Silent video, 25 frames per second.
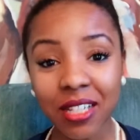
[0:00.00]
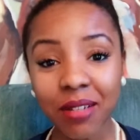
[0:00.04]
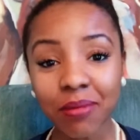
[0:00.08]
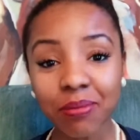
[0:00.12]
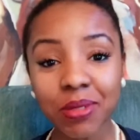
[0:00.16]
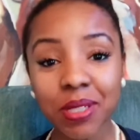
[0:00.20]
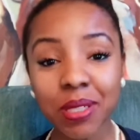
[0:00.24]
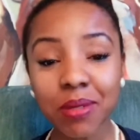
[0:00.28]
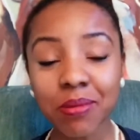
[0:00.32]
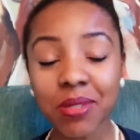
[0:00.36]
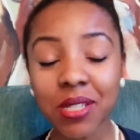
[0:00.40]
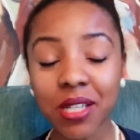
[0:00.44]

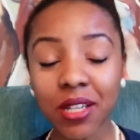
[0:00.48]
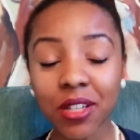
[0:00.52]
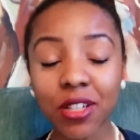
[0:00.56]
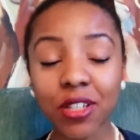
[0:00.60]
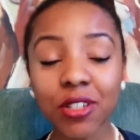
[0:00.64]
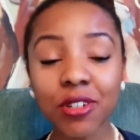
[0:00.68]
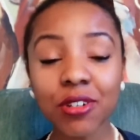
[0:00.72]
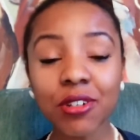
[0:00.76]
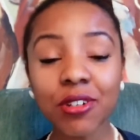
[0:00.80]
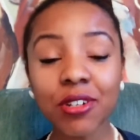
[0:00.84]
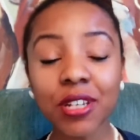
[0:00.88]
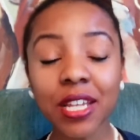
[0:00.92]
symptoms,
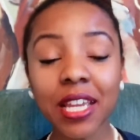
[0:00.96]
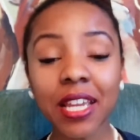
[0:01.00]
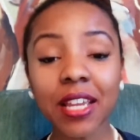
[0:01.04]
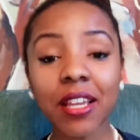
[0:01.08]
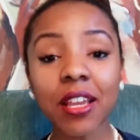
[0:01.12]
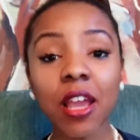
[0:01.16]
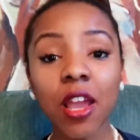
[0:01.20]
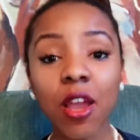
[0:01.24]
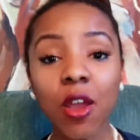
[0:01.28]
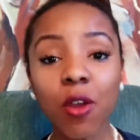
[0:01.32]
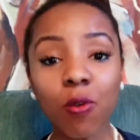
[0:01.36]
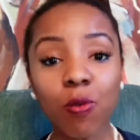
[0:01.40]

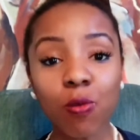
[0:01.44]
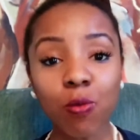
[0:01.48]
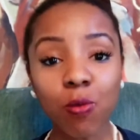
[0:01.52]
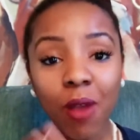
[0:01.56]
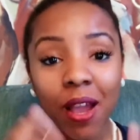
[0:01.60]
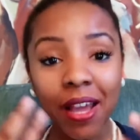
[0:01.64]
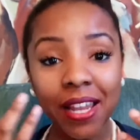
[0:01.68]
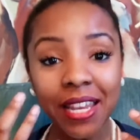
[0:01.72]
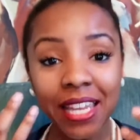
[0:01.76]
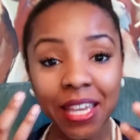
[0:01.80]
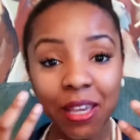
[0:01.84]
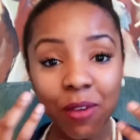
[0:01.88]
including
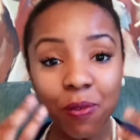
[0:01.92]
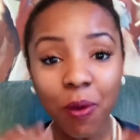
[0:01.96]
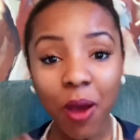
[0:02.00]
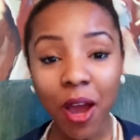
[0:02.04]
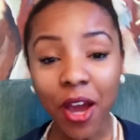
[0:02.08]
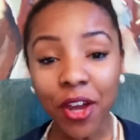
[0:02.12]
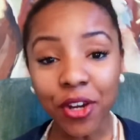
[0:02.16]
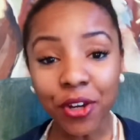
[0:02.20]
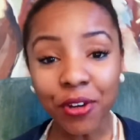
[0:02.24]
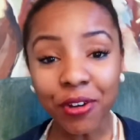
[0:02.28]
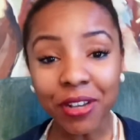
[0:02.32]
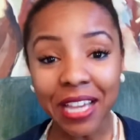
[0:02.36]
runny,
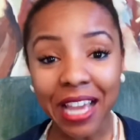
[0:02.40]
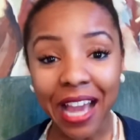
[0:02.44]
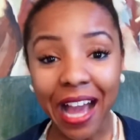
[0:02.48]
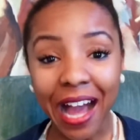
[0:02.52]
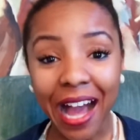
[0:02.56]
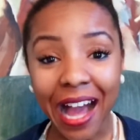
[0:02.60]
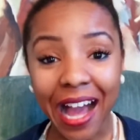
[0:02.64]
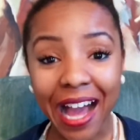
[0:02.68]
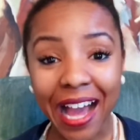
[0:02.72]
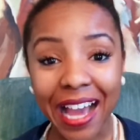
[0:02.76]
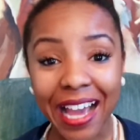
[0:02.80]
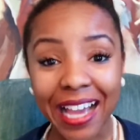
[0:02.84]
watery
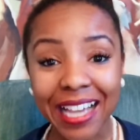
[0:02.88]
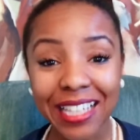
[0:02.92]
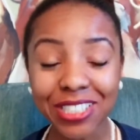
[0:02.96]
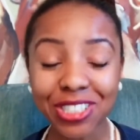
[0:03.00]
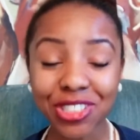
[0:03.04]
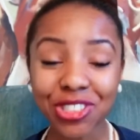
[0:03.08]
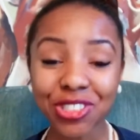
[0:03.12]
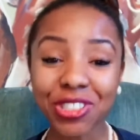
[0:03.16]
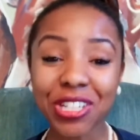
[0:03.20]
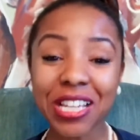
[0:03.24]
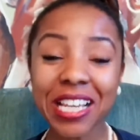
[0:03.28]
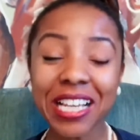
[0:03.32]

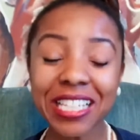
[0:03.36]
eyes,